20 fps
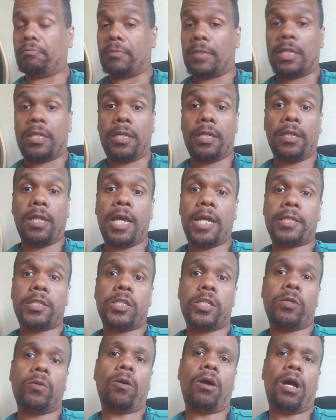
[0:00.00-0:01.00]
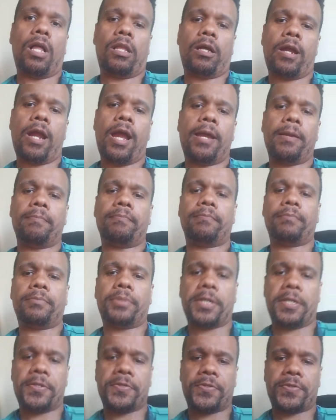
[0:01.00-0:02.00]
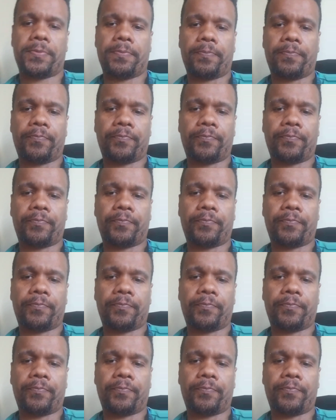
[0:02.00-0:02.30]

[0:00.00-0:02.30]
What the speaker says: good luck to you all right? Peace.